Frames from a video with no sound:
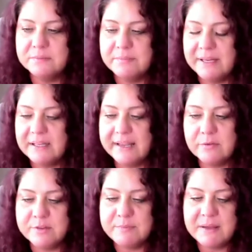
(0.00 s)
but like
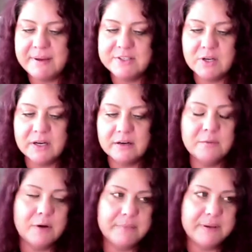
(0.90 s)
with me and my daughter,
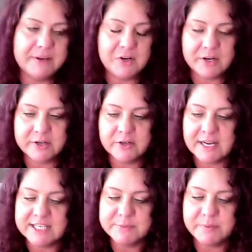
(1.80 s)
well, me and my daughter and her
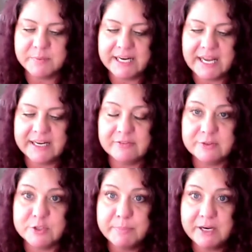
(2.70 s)
husband went on our
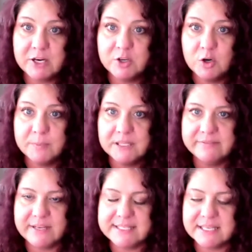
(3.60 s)
first paranormal
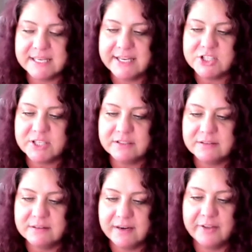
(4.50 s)
investigation.
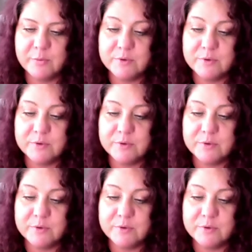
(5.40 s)
In other